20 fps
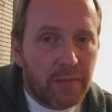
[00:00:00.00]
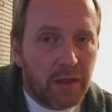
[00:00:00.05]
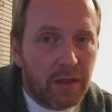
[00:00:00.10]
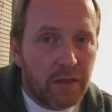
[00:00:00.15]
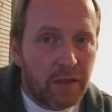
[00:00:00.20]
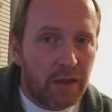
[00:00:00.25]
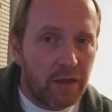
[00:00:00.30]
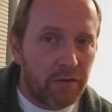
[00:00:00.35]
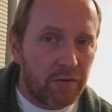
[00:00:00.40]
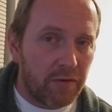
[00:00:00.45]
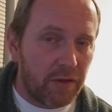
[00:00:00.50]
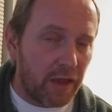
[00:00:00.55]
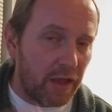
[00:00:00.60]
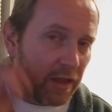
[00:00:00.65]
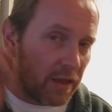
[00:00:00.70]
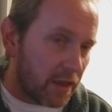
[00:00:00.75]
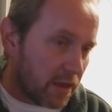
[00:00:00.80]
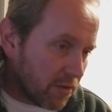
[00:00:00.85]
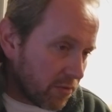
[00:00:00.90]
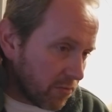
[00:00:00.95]
the
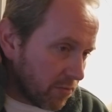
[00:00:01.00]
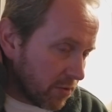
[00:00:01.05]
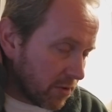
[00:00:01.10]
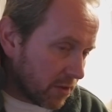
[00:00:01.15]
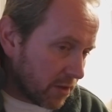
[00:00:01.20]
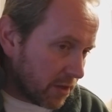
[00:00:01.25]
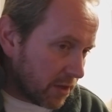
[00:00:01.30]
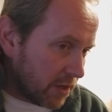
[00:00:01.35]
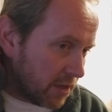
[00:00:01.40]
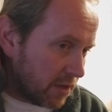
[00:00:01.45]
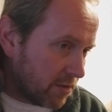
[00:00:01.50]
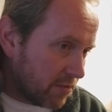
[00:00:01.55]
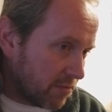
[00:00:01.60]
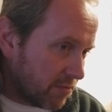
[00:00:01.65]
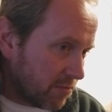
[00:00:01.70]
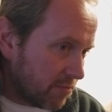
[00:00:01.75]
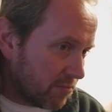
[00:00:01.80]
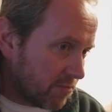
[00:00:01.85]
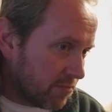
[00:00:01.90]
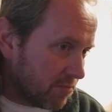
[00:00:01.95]
internet has really
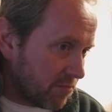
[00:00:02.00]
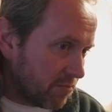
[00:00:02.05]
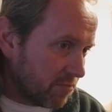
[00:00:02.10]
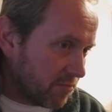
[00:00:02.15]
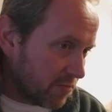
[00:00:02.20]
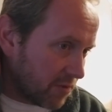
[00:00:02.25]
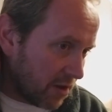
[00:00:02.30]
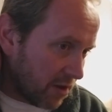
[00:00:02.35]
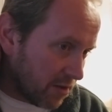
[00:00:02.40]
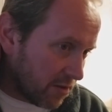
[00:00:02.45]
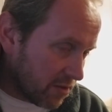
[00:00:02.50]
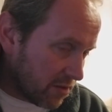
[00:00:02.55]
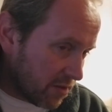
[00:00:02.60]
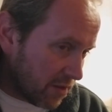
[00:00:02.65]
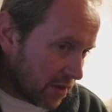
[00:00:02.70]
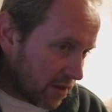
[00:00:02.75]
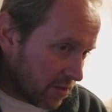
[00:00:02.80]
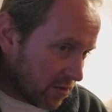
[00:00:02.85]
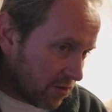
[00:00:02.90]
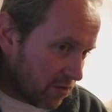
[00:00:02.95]
caused
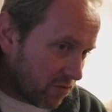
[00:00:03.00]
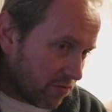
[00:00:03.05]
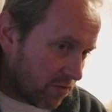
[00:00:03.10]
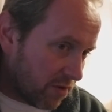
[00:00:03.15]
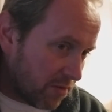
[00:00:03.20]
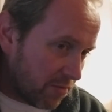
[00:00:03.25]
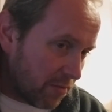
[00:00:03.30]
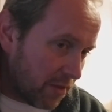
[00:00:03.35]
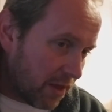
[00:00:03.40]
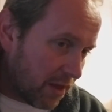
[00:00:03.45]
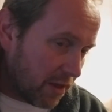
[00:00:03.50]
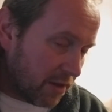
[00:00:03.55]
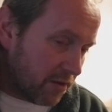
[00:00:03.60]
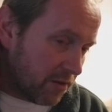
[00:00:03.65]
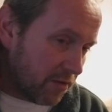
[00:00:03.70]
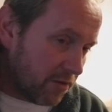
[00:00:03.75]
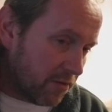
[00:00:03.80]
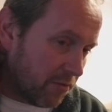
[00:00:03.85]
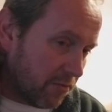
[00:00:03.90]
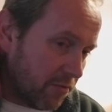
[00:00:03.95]
things to streamline
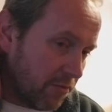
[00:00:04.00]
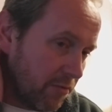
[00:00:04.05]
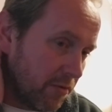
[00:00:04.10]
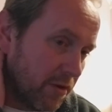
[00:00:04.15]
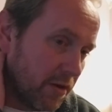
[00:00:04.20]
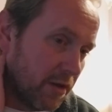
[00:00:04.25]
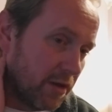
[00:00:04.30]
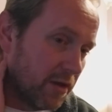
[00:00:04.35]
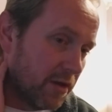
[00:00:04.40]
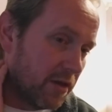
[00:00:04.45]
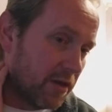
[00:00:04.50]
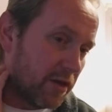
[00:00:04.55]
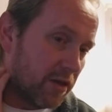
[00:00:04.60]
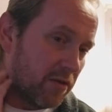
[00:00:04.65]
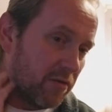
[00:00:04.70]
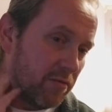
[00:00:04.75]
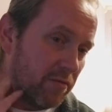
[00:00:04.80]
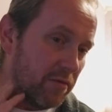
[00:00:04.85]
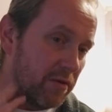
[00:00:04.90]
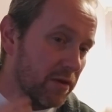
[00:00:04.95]
too
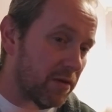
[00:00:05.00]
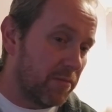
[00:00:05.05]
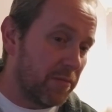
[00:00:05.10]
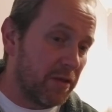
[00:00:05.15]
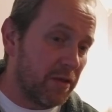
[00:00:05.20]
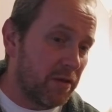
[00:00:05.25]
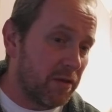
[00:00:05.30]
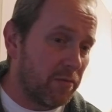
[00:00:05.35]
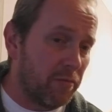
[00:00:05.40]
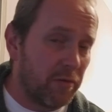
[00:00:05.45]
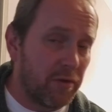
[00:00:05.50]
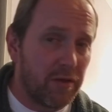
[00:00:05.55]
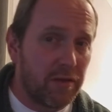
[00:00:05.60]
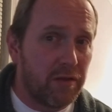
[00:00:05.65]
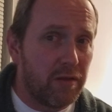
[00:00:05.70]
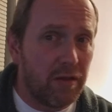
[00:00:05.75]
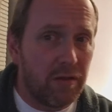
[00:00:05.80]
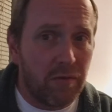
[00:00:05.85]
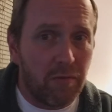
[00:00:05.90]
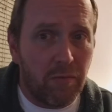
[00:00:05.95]
you know i mean look at what's
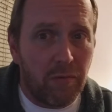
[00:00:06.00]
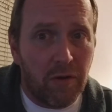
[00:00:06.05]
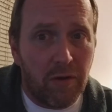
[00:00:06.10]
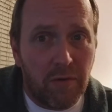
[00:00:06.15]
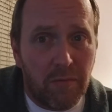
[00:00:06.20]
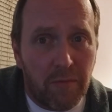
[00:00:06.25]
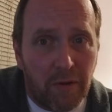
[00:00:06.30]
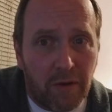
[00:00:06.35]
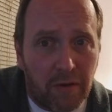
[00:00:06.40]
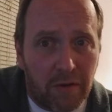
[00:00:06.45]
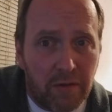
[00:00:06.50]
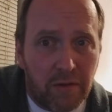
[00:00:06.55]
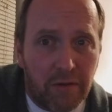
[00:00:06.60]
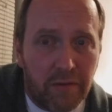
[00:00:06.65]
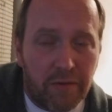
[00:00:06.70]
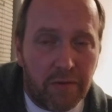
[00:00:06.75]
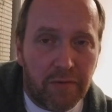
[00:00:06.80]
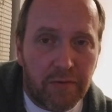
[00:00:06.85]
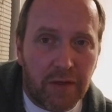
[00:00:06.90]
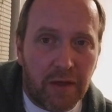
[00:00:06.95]
done to walmart and all
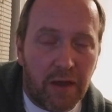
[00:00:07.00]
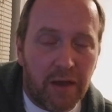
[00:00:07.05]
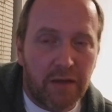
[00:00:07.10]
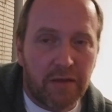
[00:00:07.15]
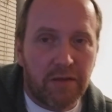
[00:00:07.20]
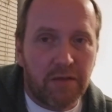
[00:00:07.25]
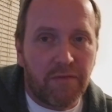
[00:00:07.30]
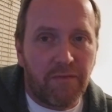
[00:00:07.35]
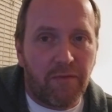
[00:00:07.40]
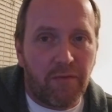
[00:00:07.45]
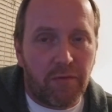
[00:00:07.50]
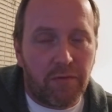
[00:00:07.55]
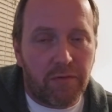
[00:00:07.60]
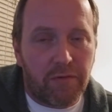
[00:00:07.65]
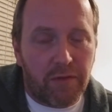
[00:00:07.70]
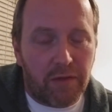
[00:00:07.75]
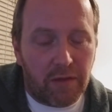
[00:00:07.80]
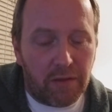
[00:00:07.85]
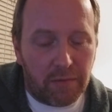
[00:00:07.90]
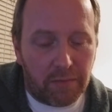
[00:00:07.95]
those guys it's
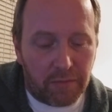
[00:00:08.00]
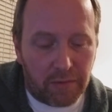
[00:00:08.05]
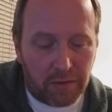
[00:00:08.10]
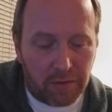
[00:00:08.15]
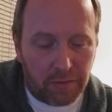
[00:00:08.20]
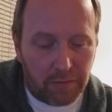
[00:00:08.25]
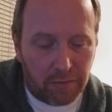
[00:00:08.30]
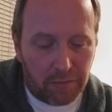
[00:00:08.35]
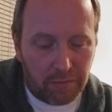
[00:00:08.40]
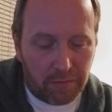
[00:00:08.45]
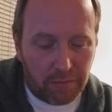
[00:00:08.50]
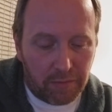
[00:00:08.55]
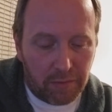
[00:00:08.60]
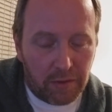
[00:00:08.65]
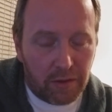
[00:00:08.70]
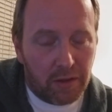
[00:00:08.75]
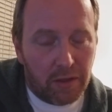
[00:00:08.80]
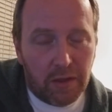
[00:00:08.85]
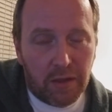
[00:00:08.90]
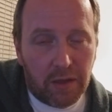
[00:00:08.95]
forced them to
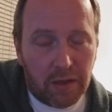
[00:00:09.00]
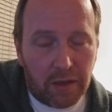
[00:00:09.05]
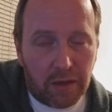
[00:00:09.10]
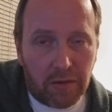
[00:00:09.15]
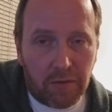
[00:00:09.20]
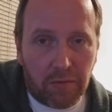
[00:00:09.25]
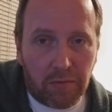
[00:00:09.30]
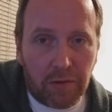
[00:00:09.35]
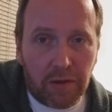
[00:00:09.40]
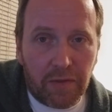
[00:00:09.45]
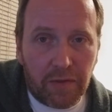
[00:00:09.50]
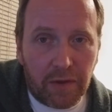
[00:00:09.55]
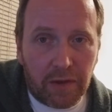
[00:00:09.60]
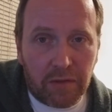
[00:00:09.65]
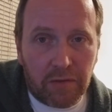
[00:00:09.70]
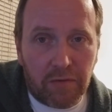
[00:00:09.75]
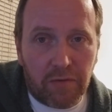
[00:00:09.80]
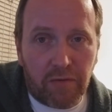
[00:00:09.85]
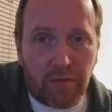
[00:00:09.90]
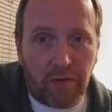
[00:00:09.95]
rethink
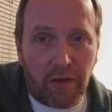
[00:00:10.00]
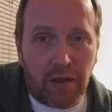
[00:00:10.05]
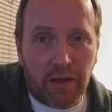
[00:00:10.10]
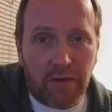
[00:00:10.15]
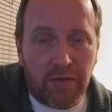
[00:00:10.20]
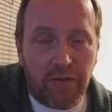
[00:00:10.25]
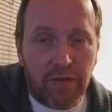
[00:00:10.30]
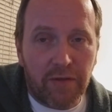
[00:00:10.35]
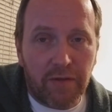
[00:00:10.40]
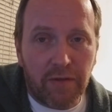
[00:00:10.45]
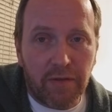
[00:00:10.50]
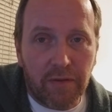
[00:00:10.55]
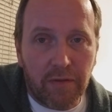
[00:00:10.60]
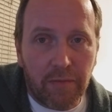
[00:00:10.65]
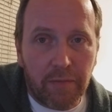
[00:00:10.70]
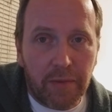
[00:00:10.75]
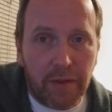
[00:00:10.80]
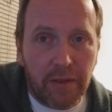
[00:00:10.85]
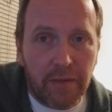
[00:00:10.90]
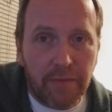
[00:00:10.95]
their strategies a little
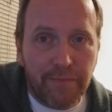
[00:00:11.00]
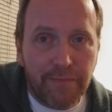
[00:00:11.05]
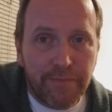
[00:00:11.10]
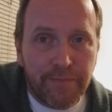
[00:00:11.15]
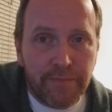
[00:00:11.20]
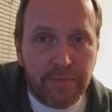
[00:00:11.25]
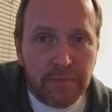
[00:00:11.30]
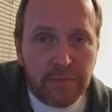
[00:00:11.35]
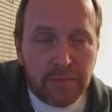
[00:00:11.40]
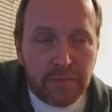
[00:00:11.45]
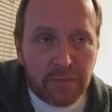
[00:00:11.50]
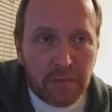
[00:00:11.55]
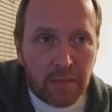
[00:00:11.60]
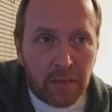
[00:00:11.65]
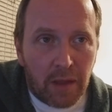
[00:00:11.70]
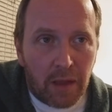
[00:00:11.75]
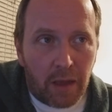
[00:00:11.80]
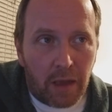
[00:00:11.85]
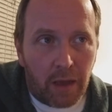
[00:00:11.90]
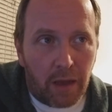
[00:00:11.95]
bit.
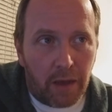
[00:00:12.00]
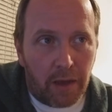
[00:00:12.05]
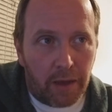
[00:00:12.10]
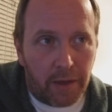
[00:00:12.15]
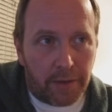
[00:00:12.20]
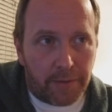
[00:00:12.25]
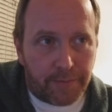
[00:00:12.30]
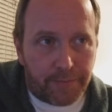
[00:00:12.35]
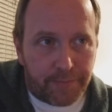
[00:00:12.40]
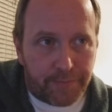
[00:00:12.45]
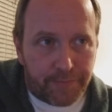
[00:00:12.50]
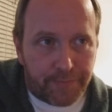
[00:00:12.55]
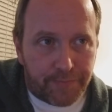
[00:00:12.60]
Um,